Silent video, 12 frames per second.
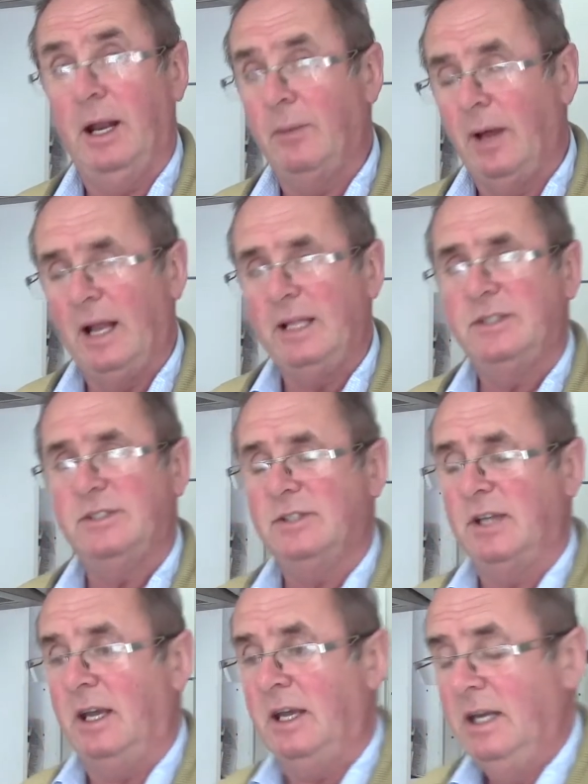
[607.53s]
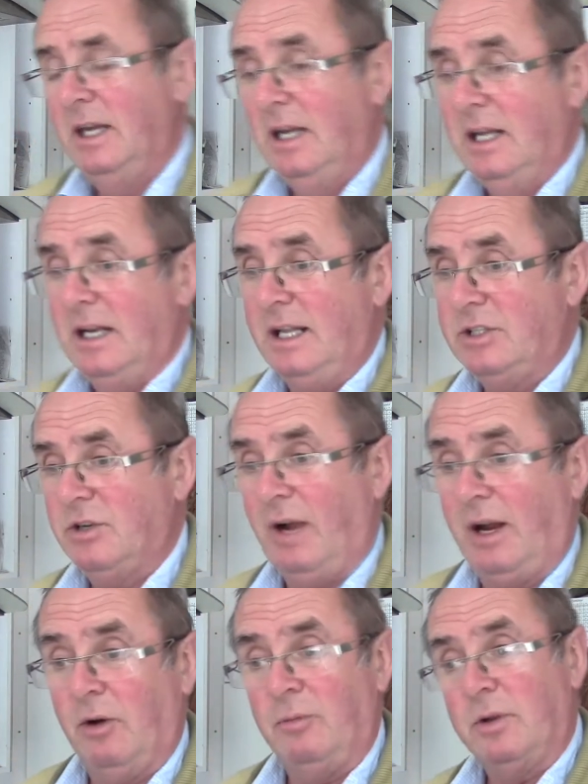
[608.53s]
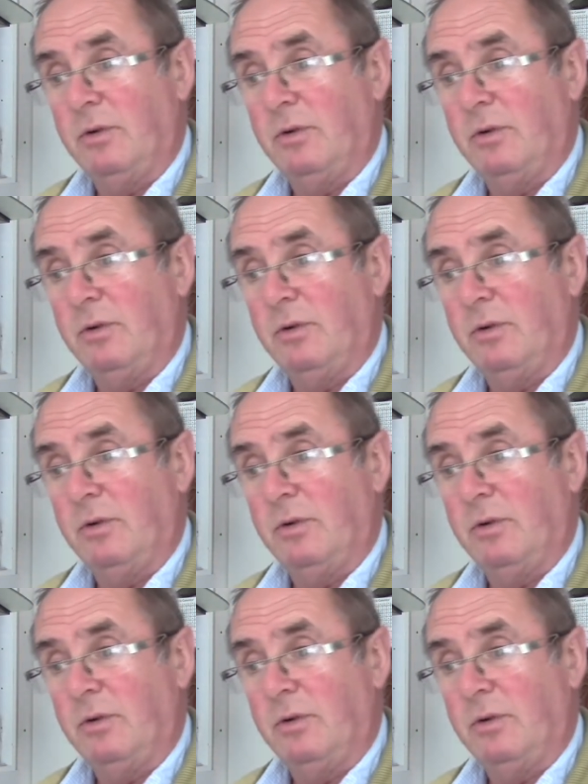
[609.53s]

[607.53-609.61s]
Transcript: But anyway, let's crack